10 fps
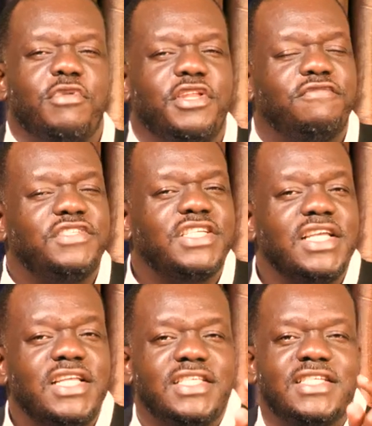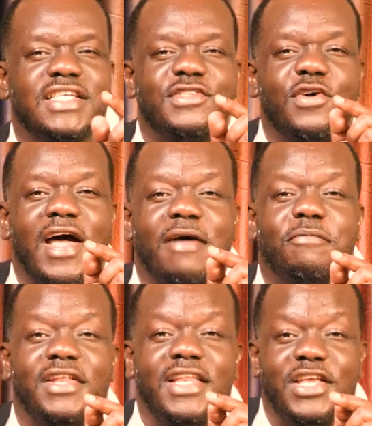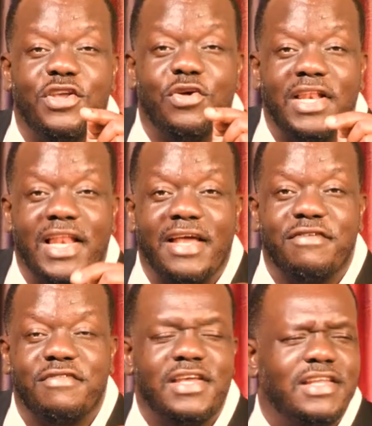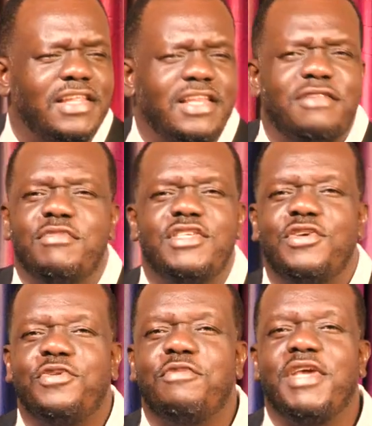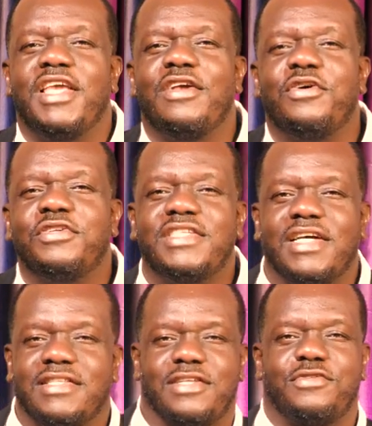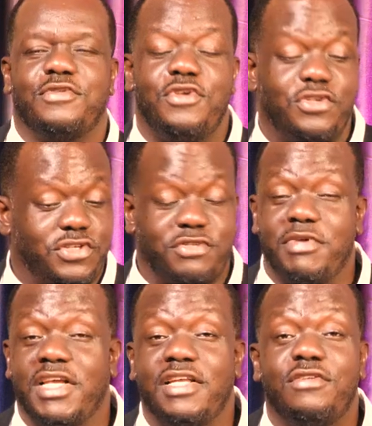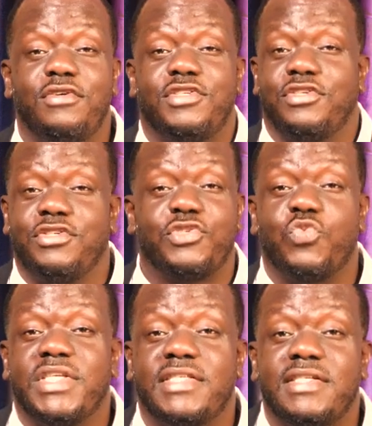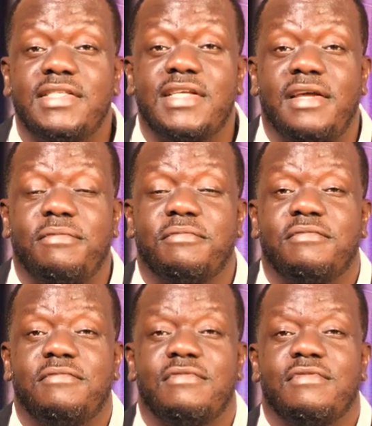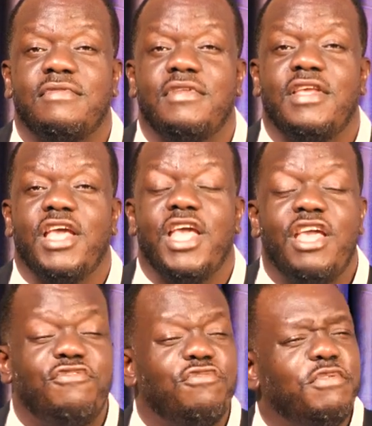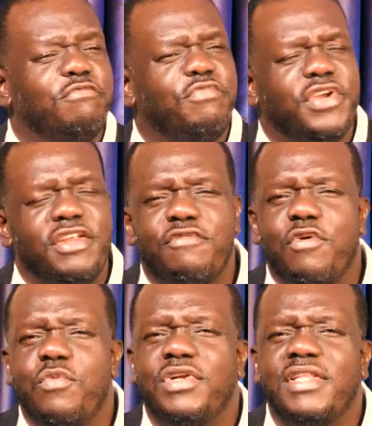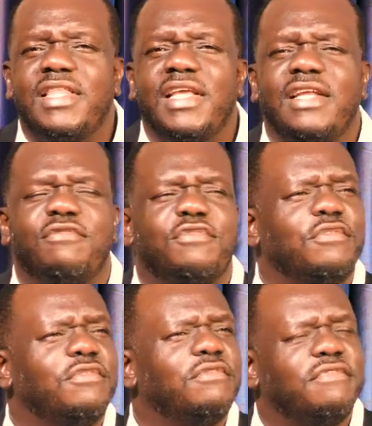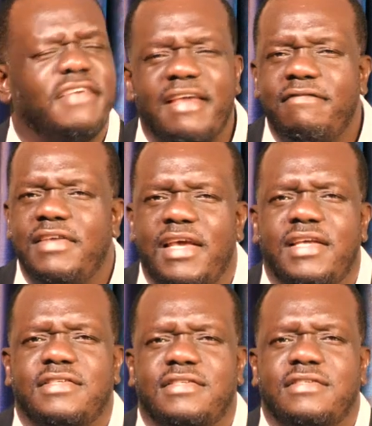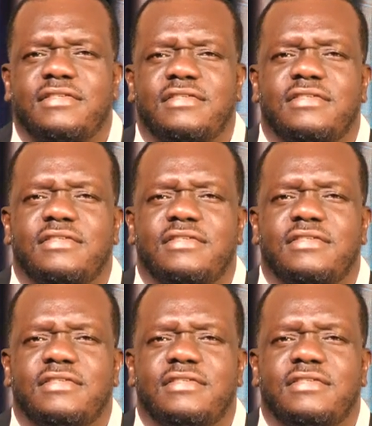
But if change is not happening in your life, then it means you're not making contact at all. You're just making noise. You're just wasting time. If you've been praying for one thing for five years